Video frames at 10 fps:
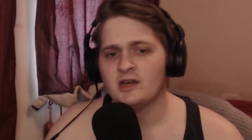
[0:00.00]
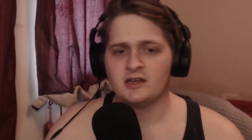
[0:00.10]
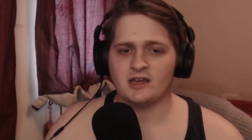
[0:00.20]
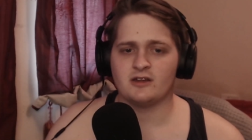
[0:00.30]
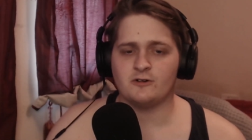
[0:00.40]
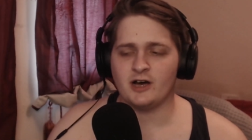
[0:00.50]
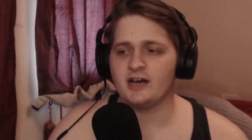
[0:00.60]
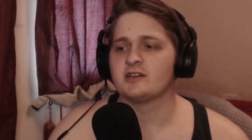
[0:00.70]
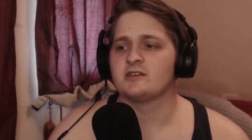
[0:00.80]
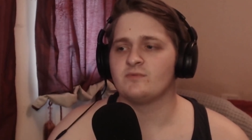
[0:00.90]
yet not
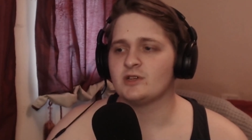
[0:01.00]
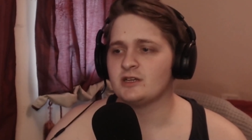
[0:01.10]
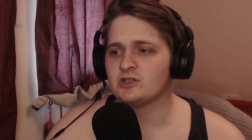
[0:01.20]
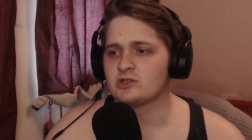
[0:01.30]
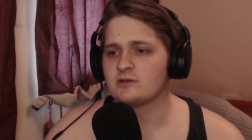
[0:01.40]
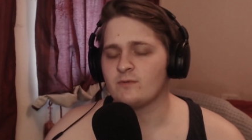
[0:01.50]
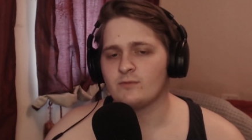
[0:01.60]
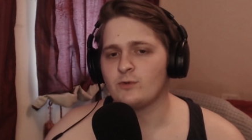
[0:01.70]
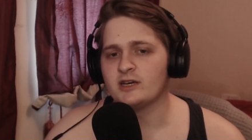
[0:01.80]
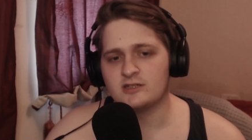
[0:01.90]
actively just
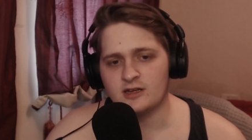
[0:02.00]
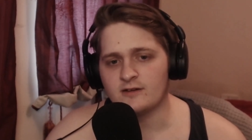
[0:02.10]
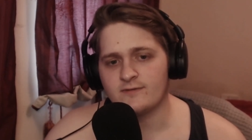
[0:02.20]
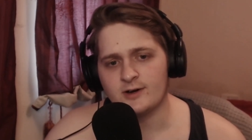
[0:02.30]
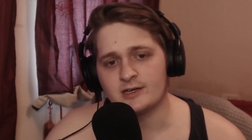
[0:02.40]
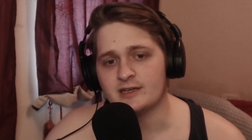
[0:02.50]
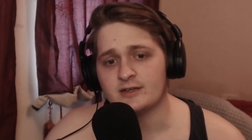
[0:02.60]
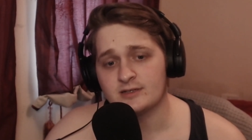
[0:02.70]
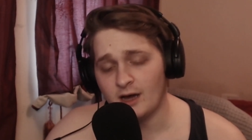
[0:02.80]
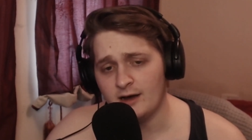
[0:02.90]
wasting fucking
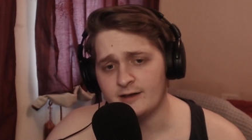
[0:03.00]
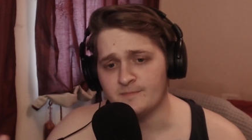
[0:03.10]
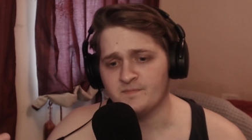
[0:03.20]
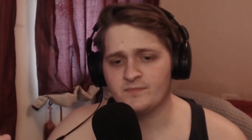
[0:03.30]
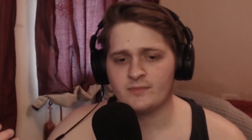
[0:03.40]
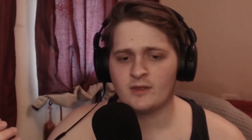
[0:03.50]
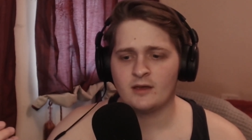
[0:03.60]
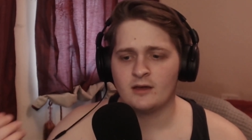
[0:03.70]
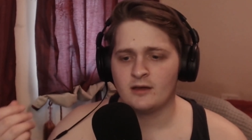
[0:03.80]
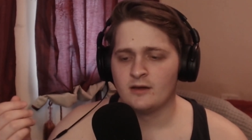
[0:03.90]
time?
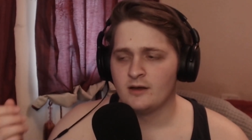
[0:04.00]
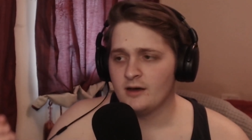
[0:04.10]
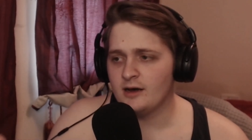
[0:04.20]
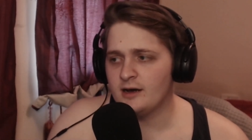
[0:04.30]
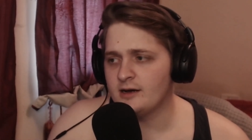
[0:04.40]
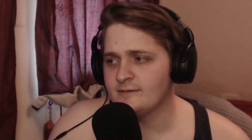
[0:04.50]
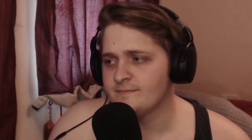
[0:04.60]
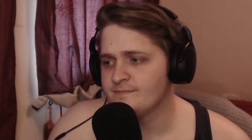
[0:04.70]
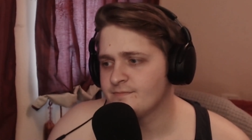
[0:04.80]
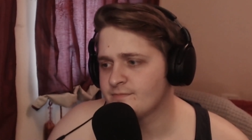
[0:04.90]
So